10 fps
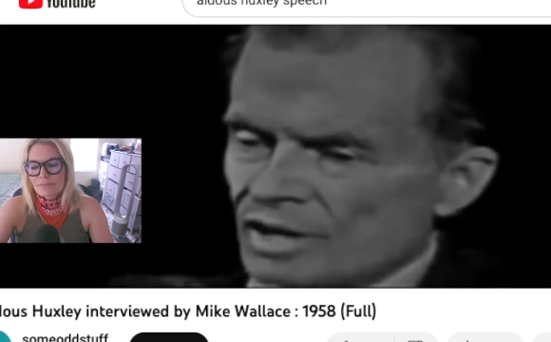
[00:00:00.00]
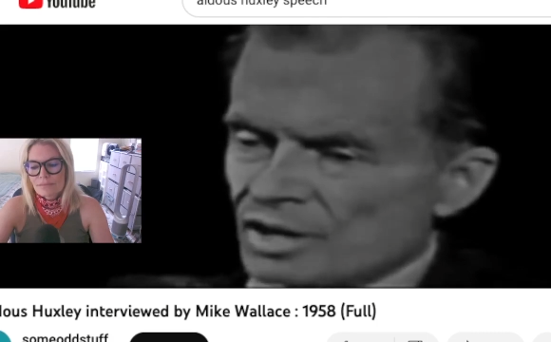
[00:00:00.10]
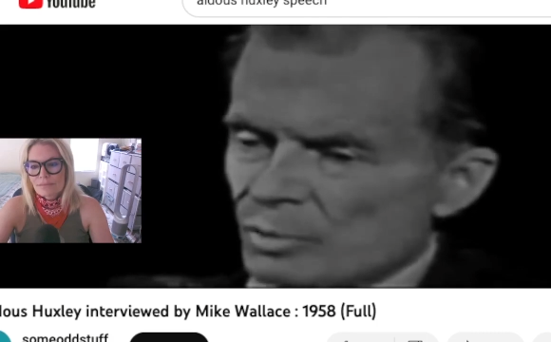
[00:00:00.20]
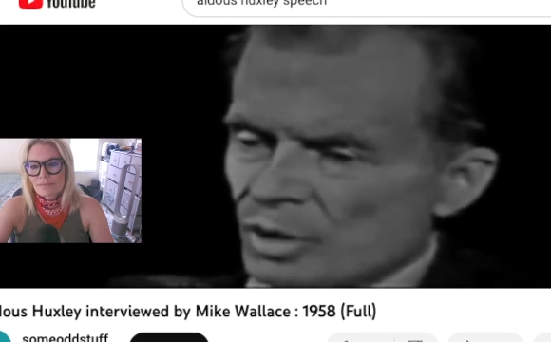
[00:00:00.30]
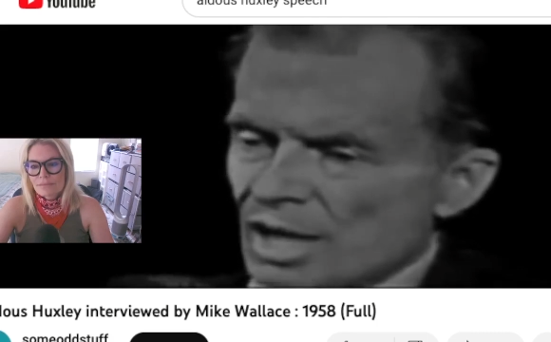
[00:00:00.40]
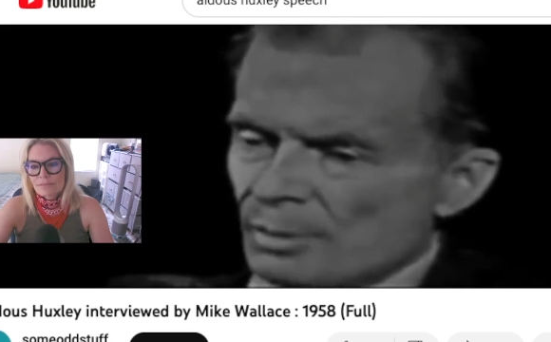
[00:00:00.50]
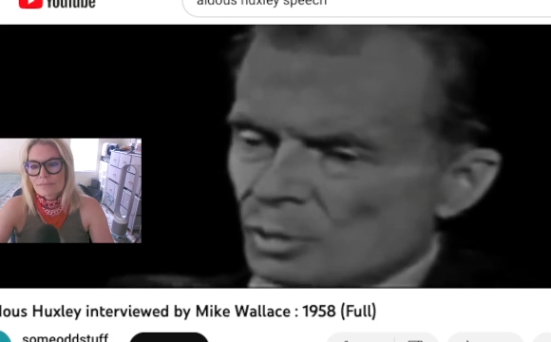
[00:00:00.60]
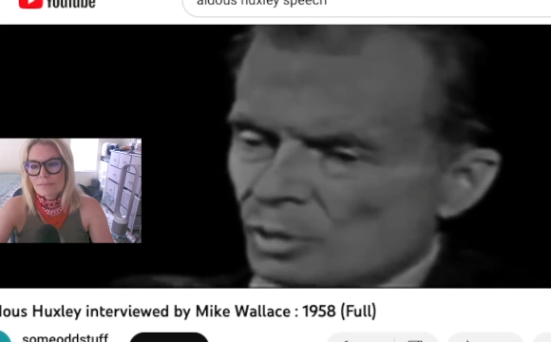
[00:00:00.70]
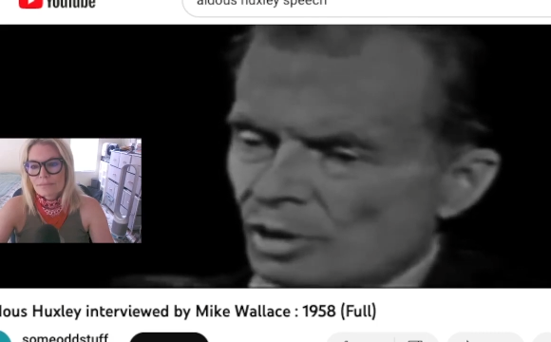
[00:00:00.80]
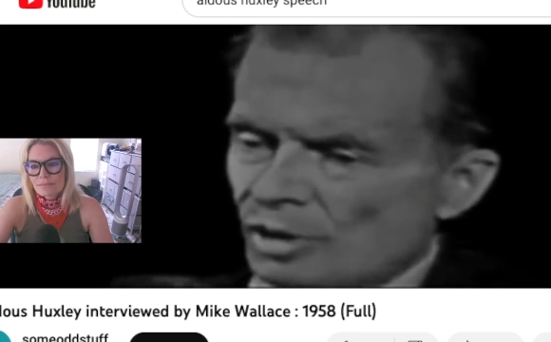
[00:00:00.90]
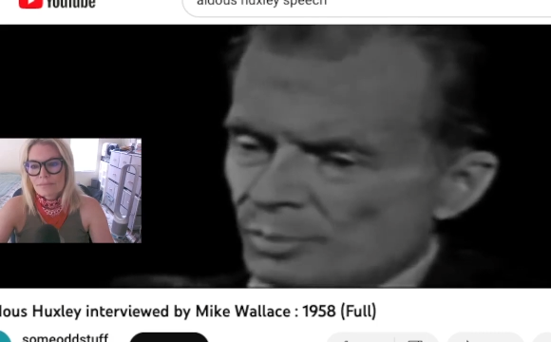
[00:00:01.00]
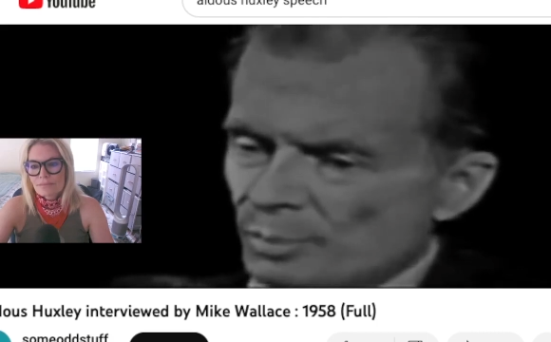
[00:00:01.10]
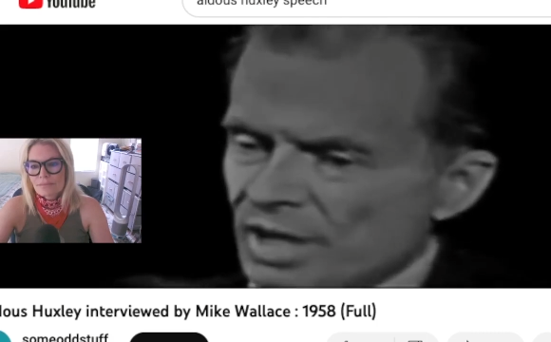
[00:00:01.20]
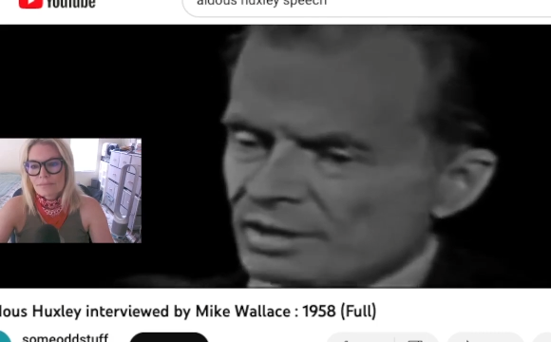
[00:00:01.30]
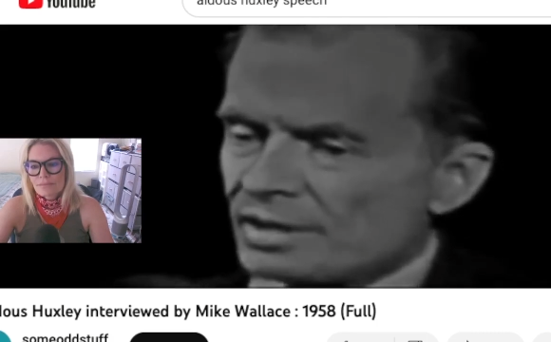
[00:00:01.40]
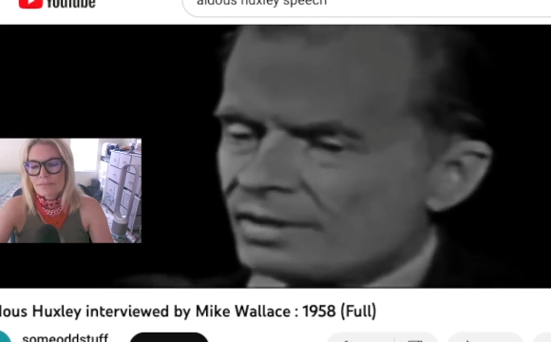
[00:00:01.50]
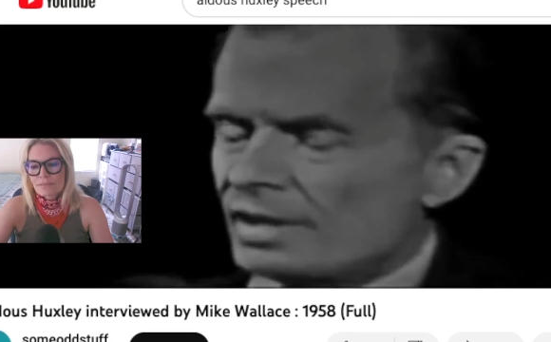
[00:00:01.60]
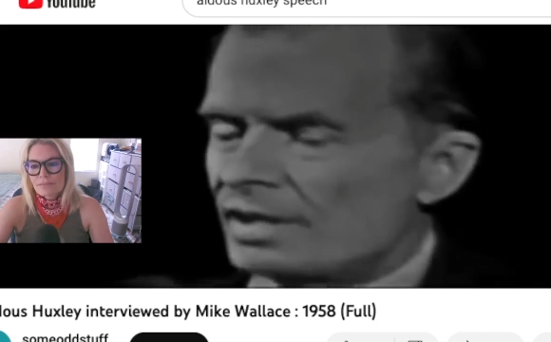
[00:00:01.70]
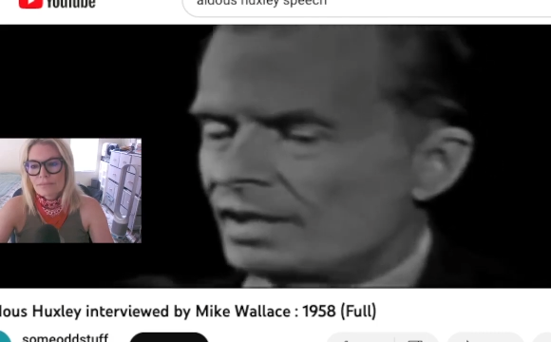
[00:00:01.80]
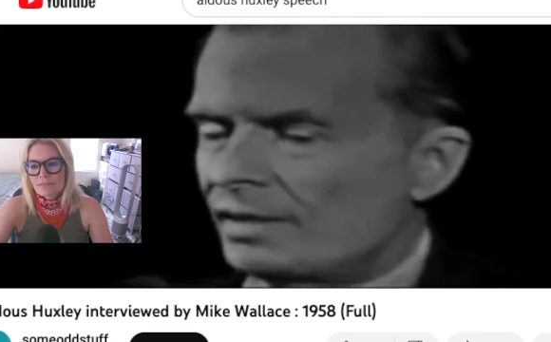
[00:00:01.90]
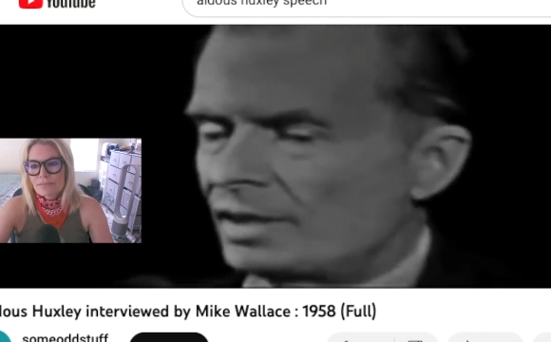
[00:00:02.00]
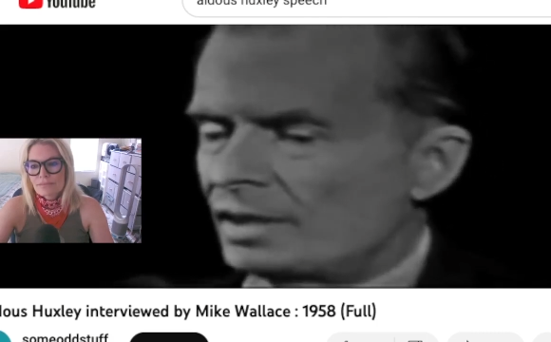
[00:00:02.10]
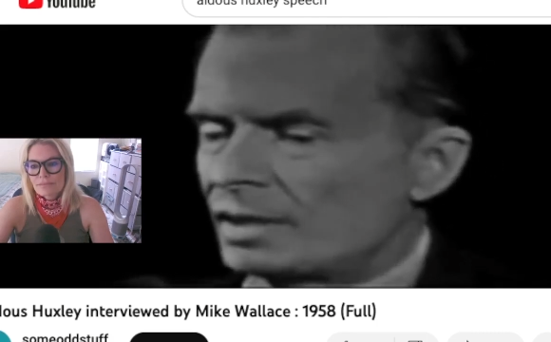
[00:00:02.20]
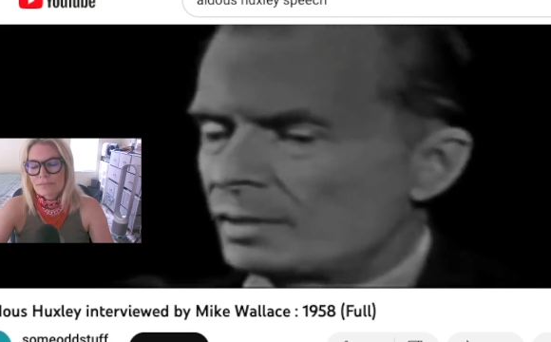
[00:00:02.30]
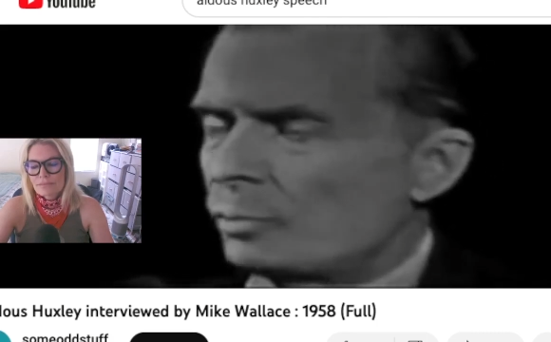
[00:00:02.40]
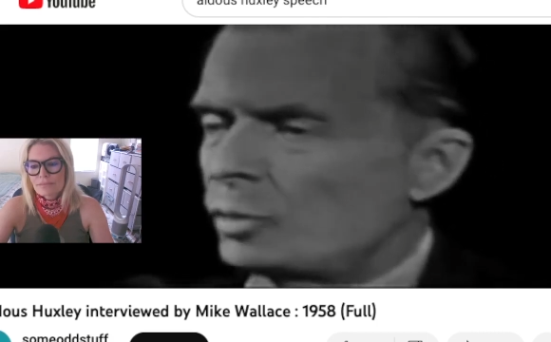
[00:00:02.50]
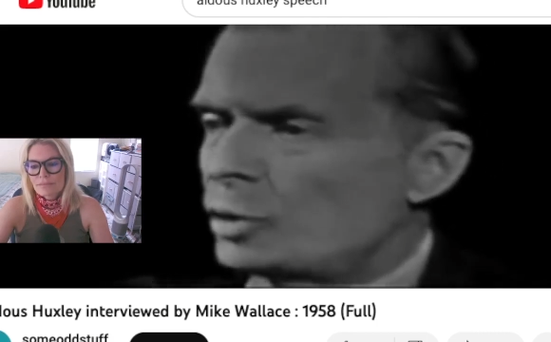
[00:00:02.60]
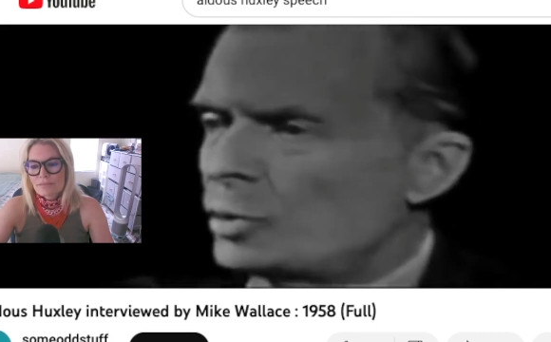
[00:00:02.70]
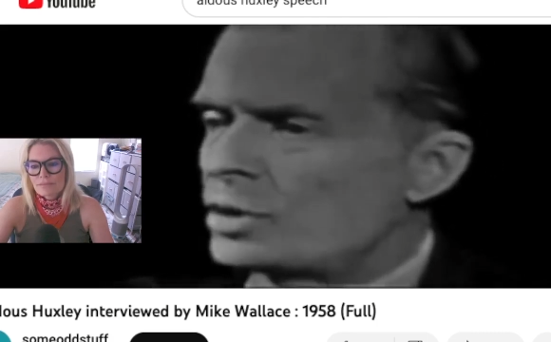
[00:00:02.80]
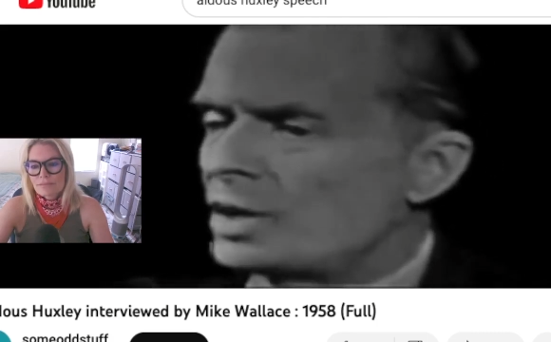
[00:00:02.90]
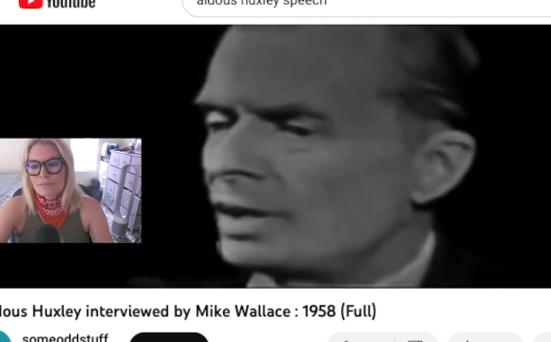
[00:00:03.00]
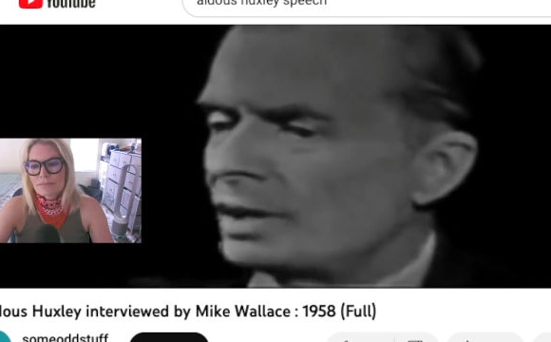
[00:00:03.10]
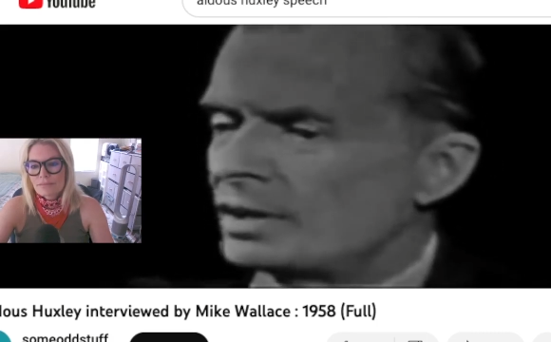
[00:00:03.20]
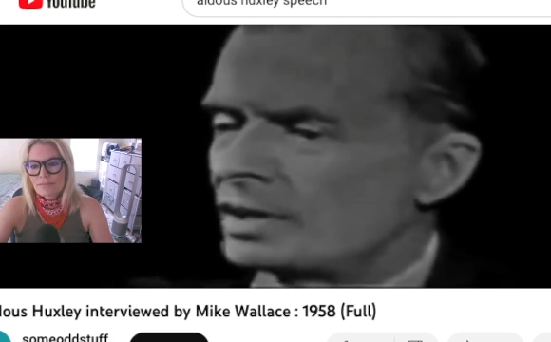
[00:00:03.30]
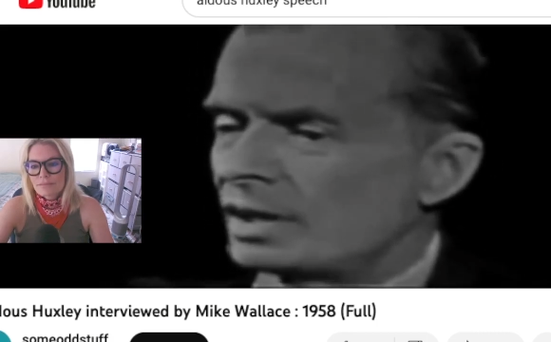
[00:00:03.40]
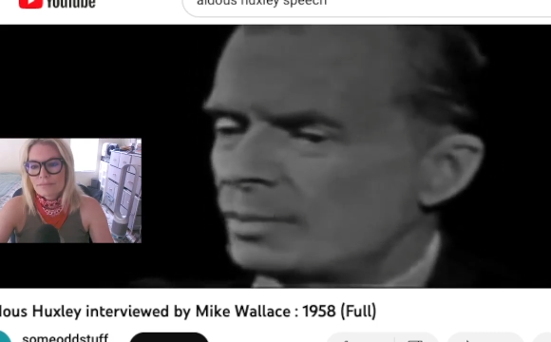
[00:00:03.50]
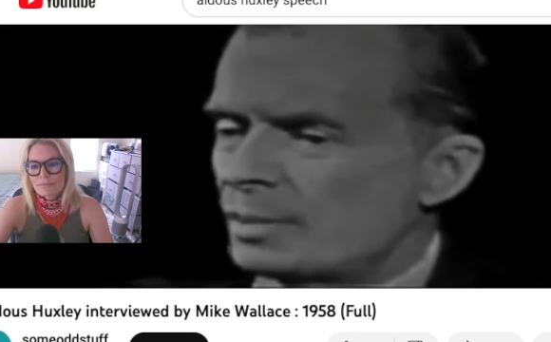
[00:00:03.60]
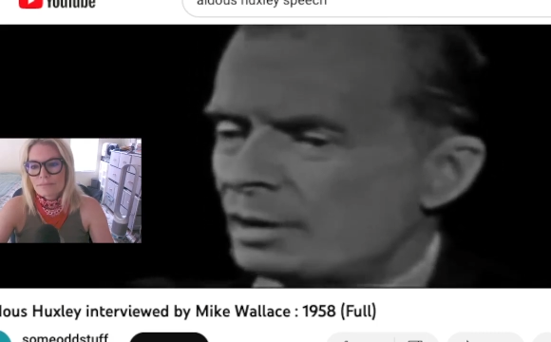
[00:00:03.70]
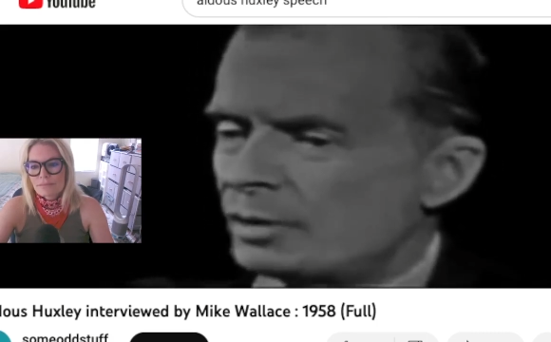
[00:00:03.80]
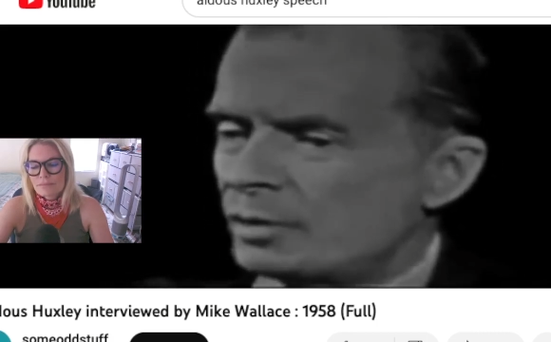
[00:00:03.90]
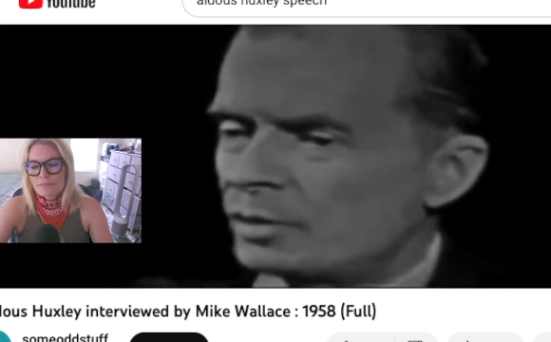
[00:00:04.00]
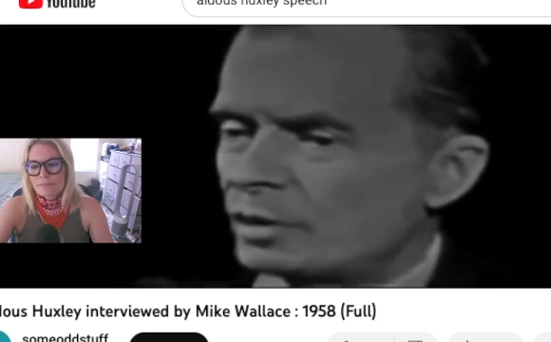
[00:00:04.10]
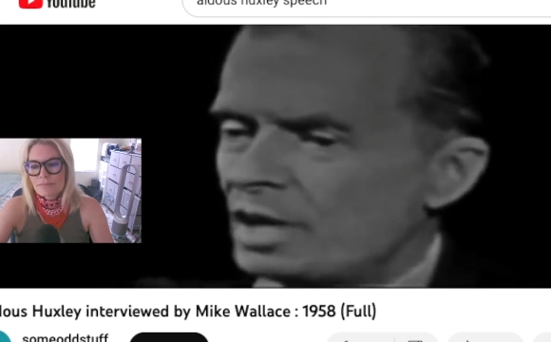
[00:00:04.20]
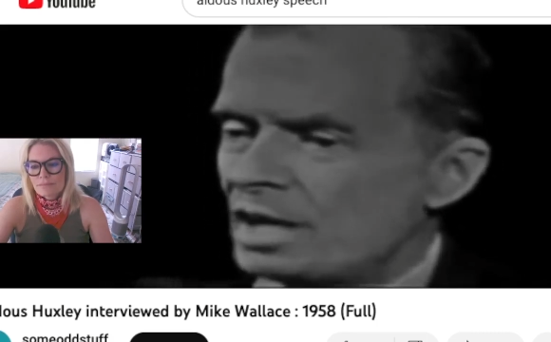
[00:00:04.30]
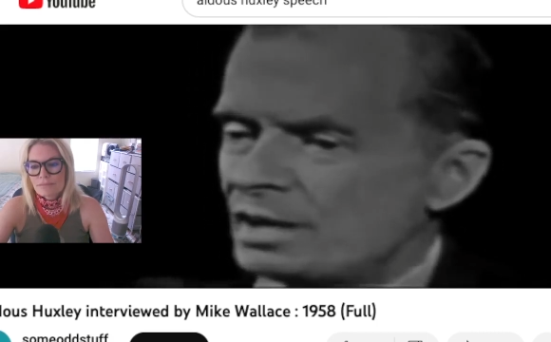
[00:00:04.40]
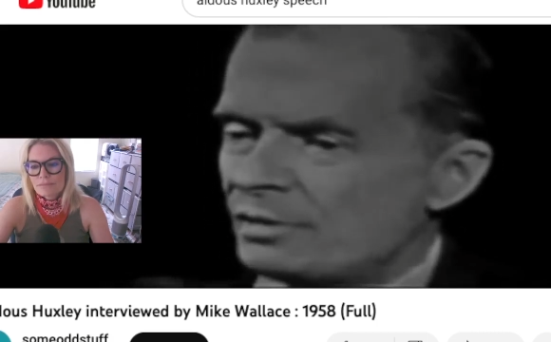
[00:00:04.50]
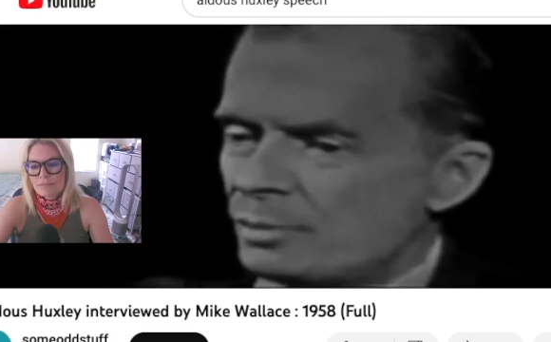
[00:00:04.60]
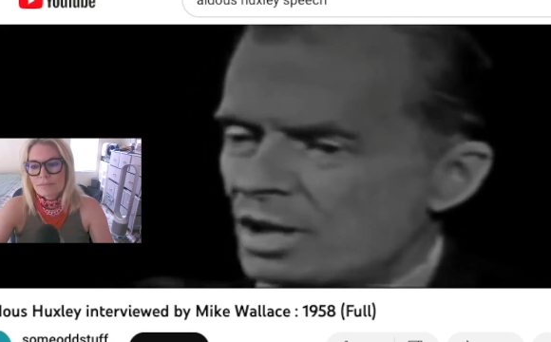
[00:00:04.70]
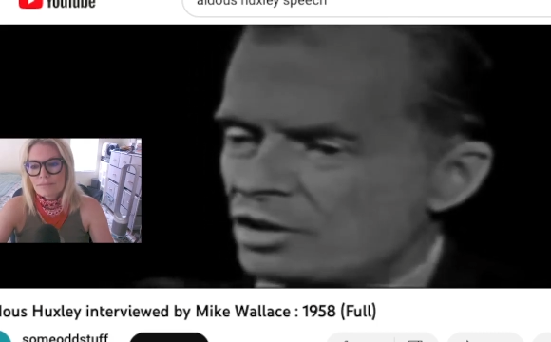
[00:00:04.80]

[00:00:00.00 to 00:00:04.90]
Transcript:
Speaker 1: for us to be able, on the basis of this evidence and using a certain amount of creative